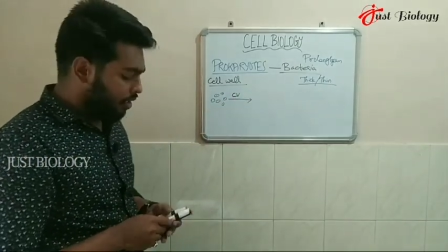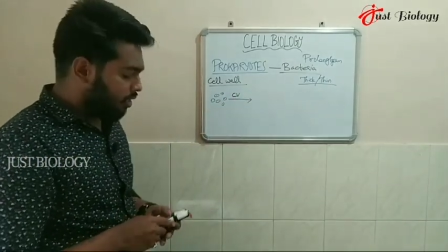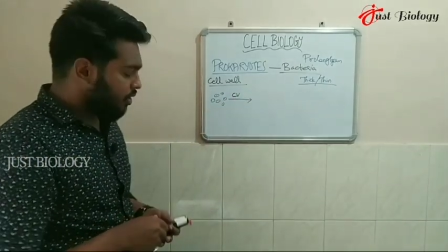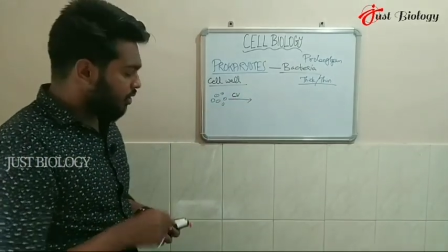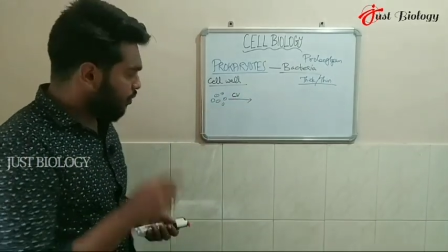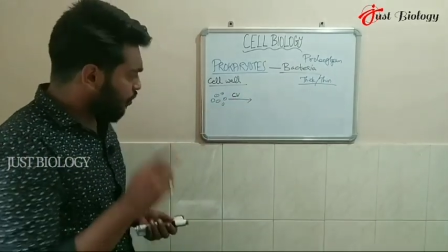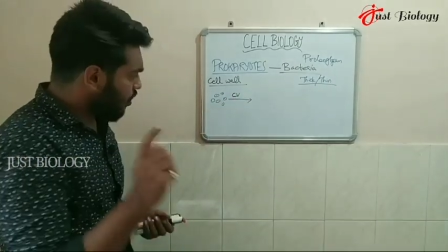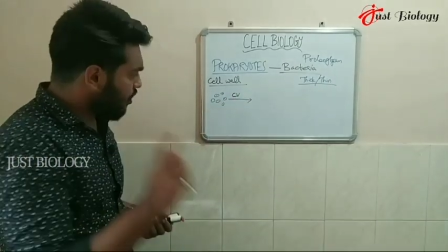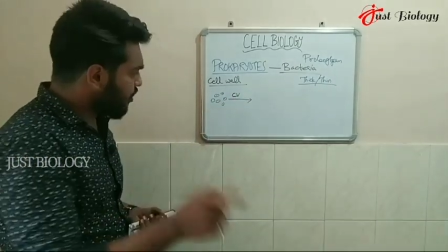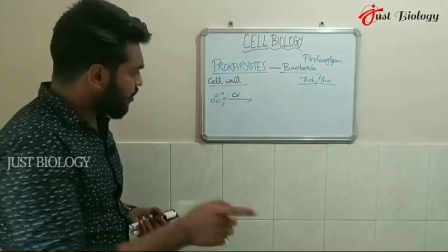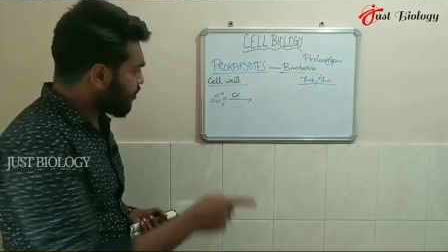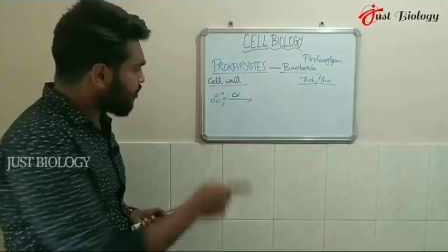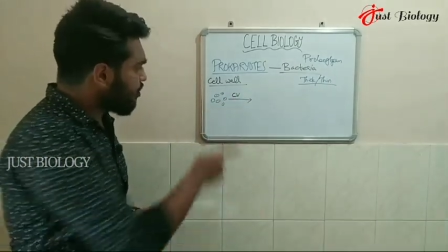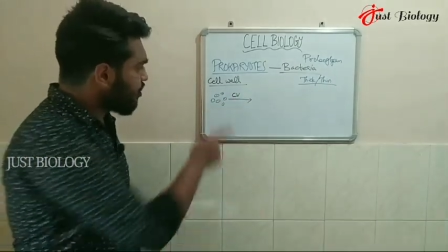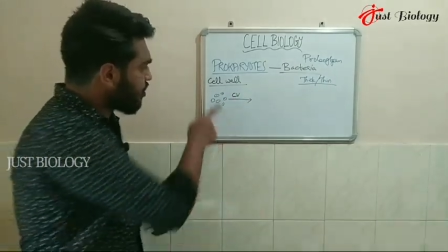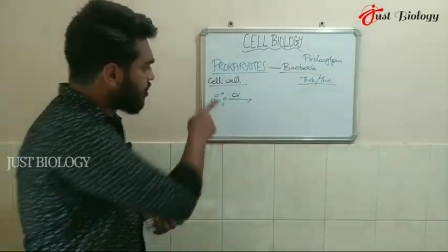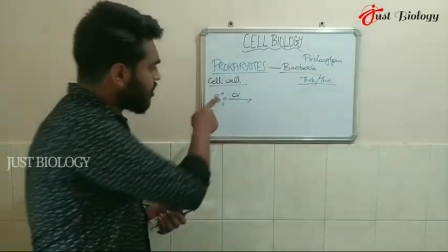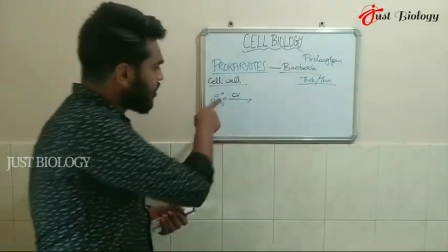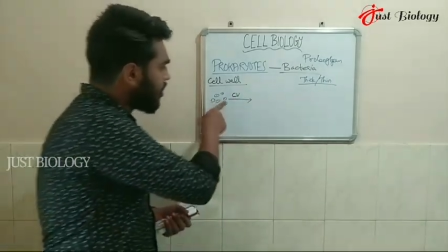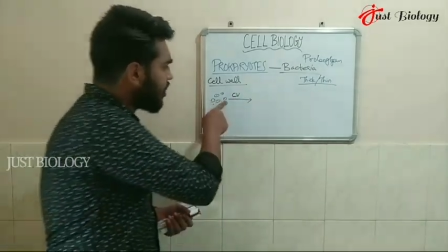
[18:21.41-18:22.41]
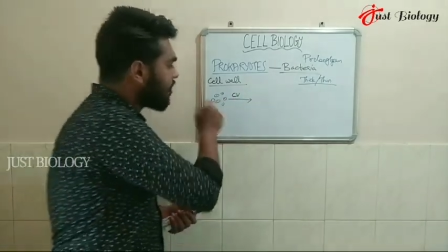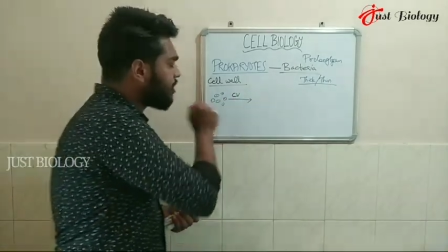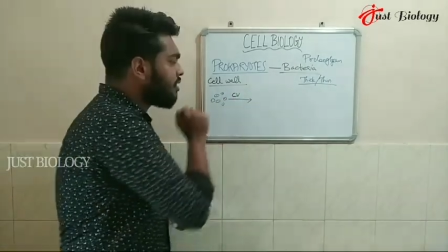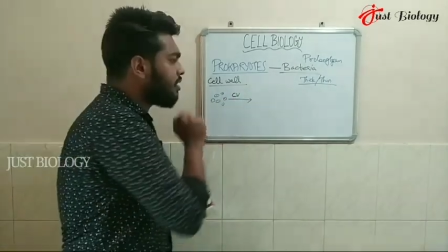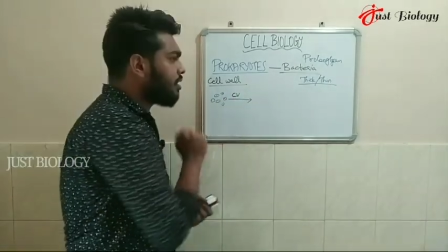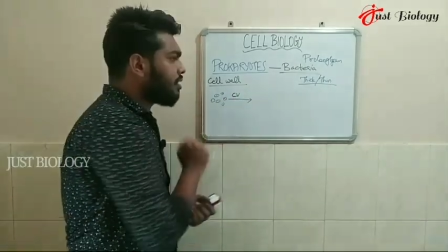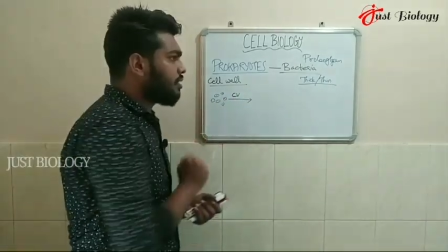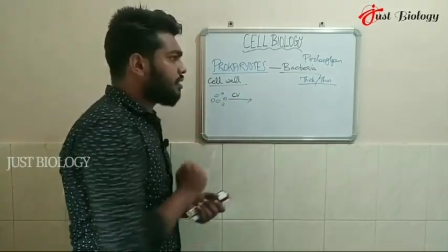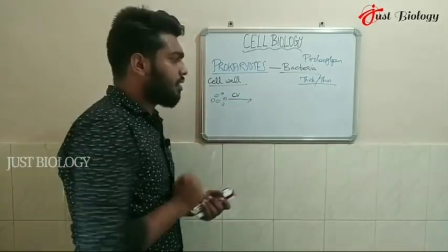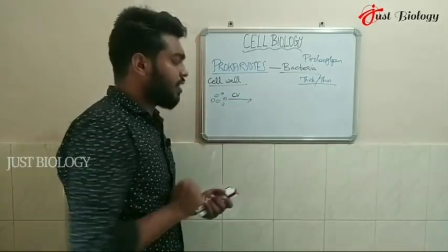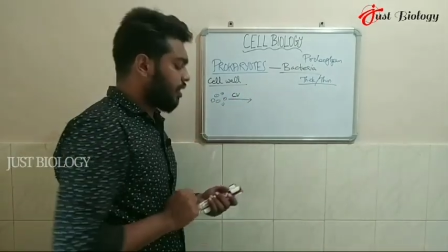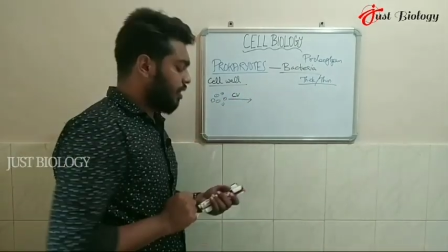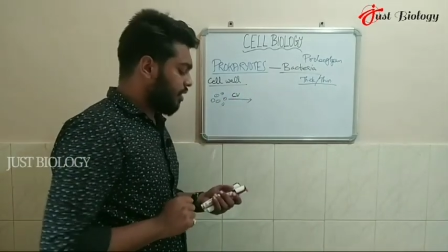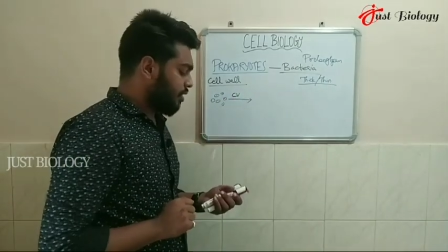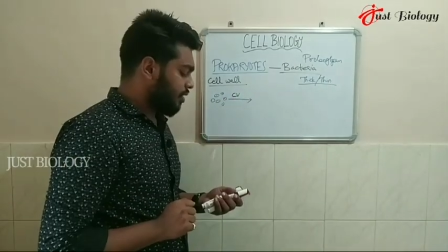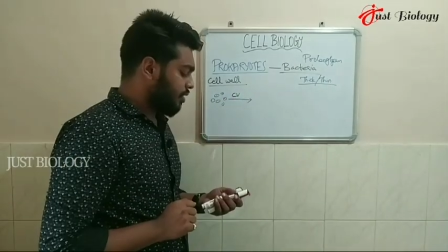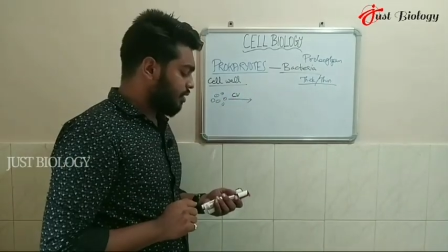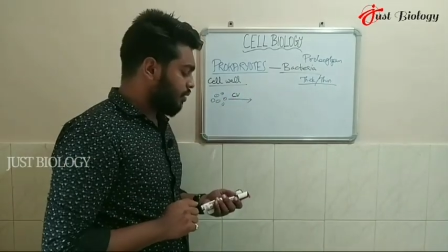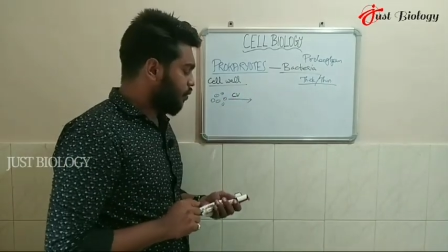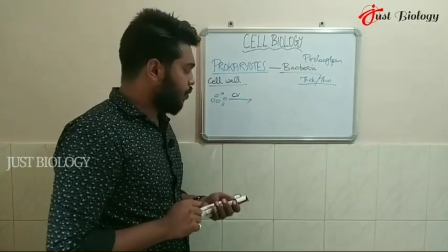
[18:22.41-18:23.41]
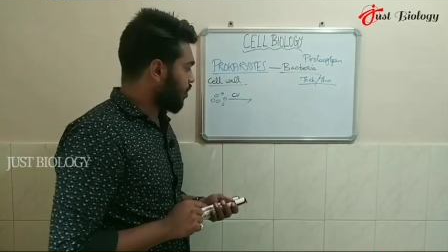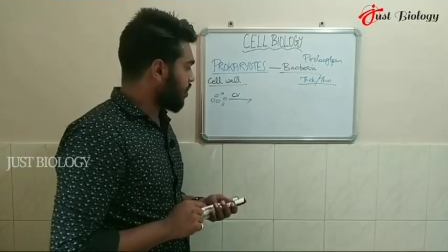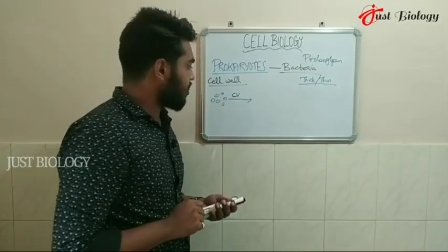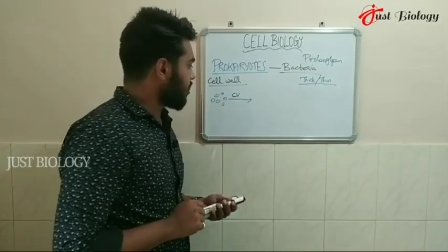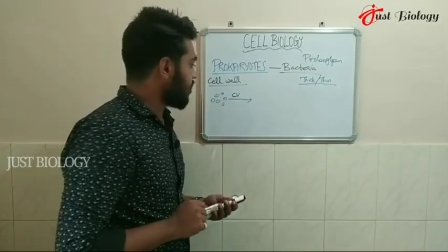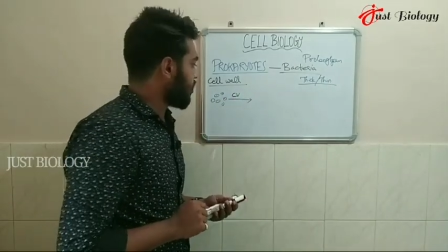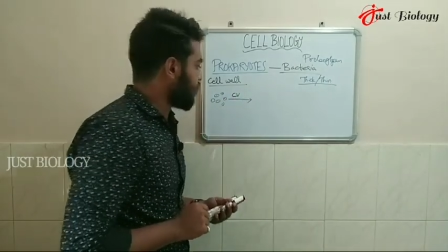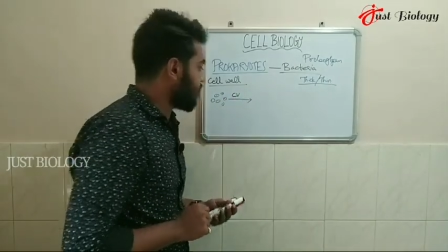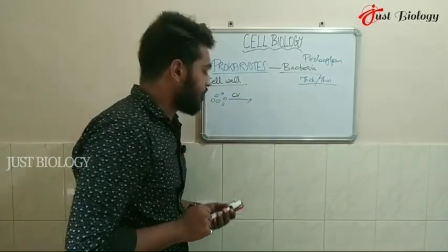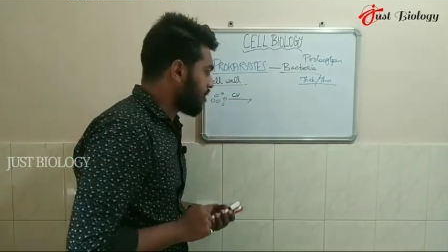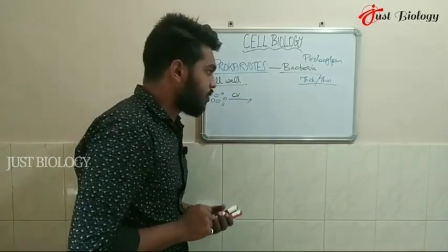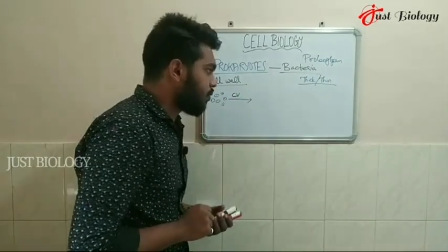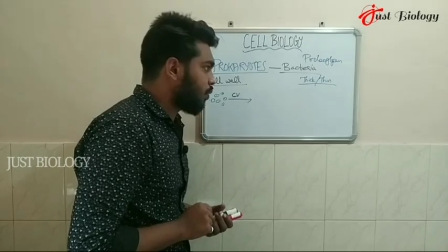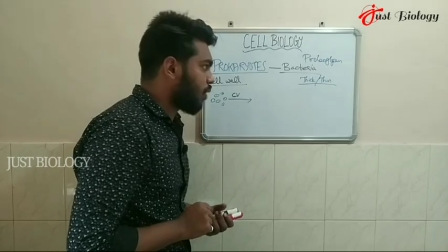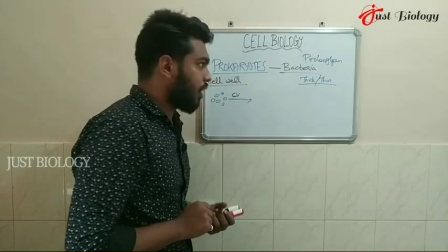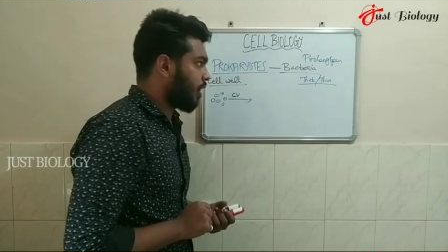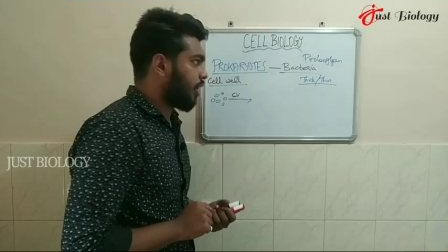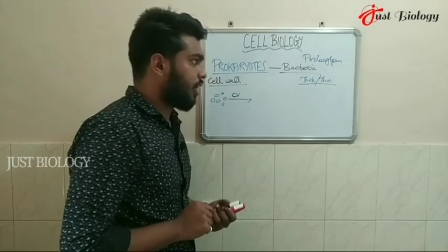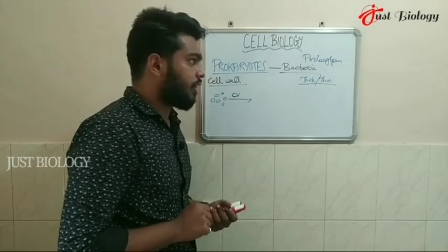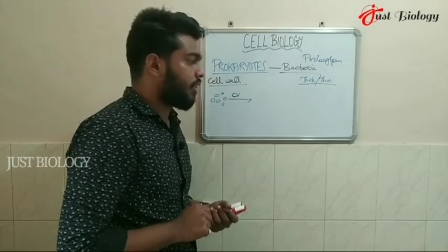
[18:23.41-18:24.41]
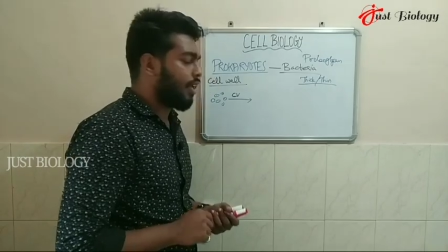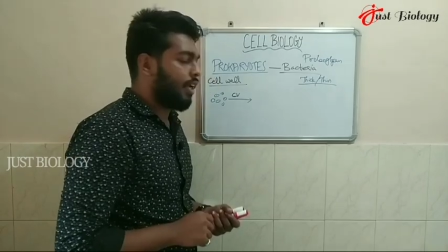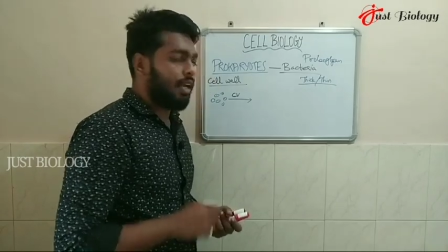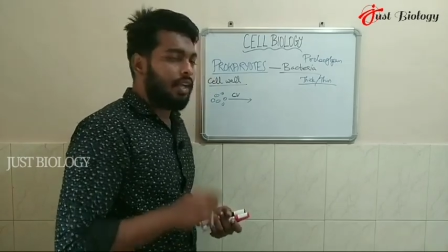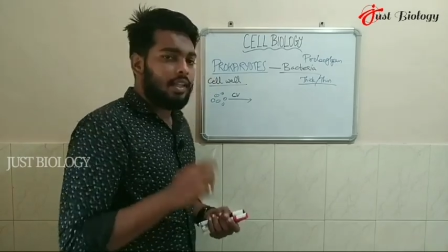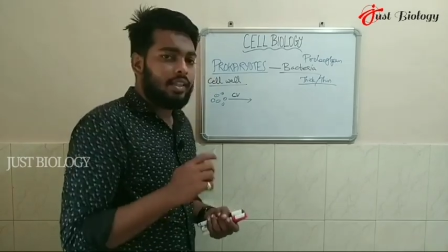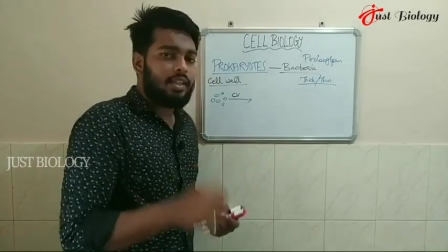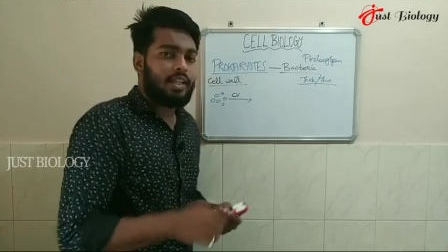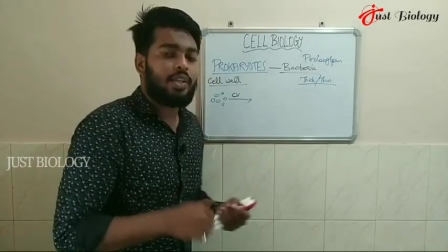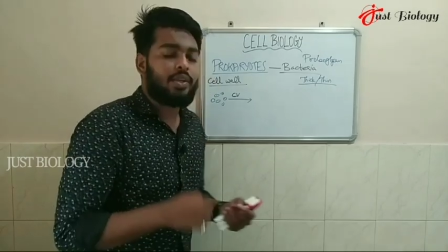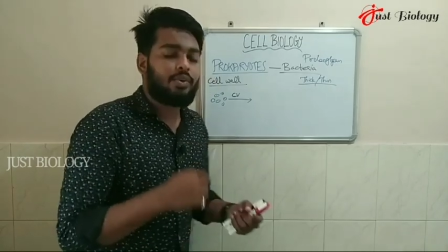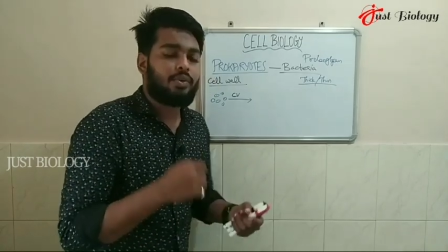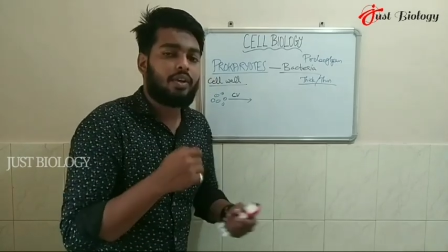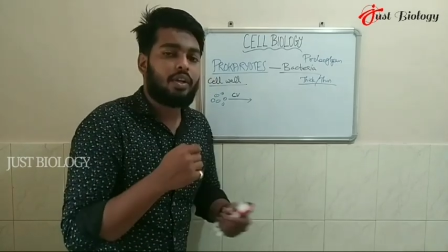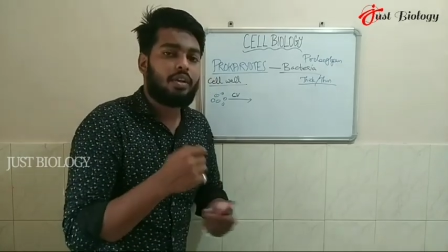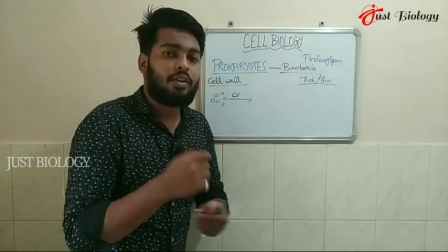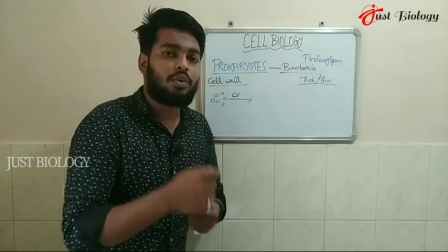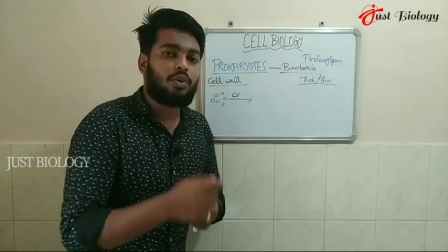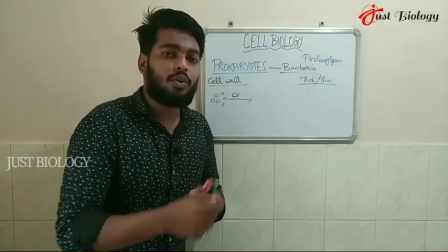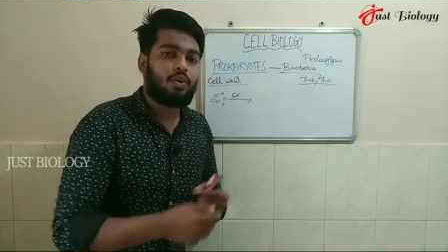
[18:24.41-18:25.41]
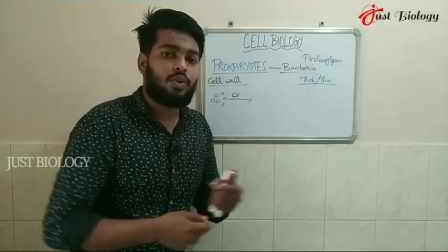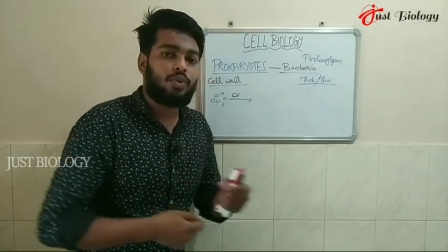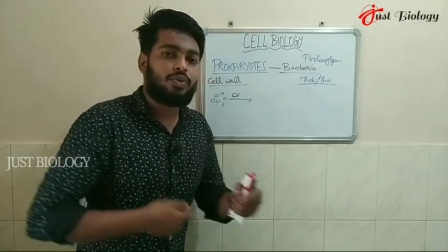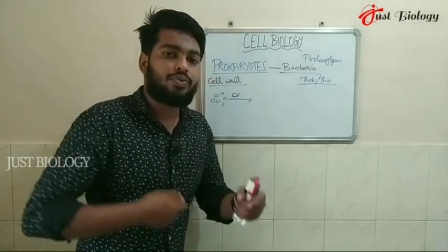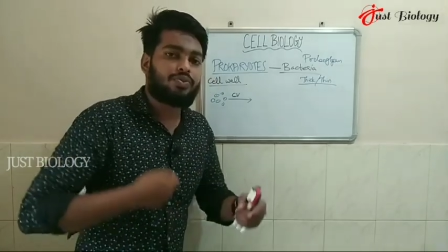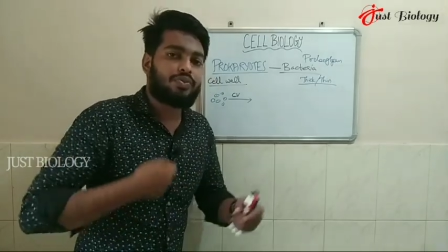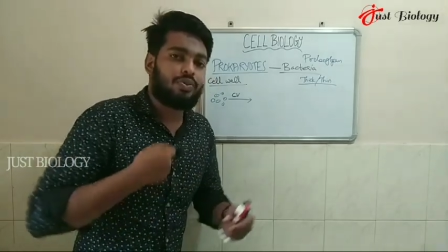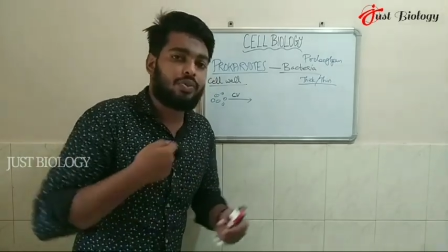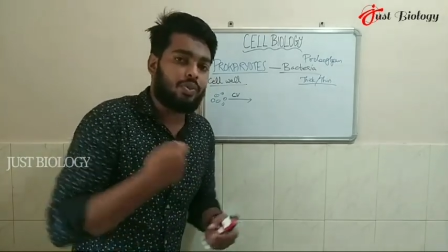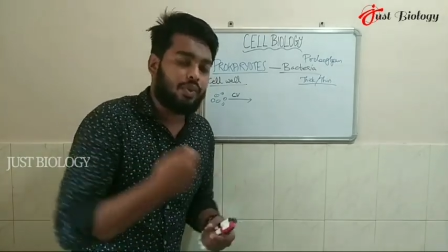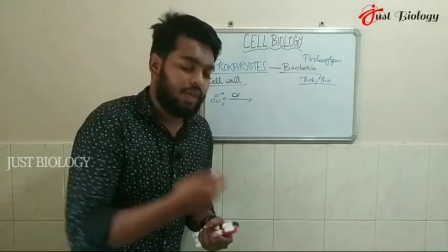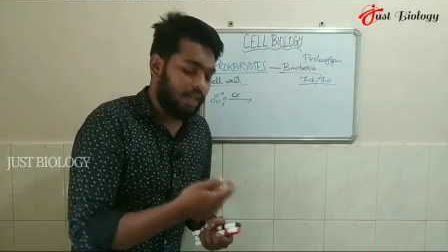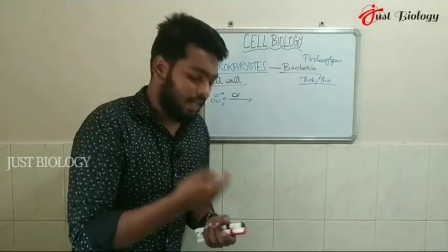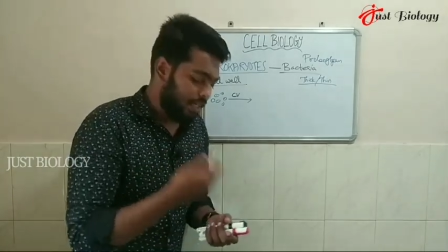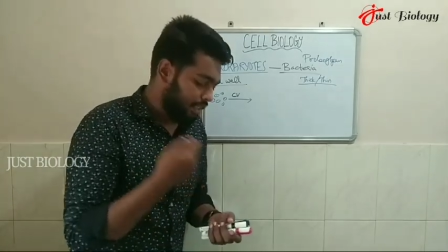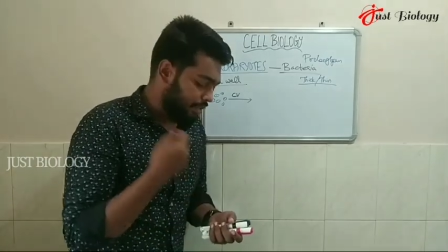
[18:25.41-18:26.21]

So once you treat the cells with crystal violet, then you can go for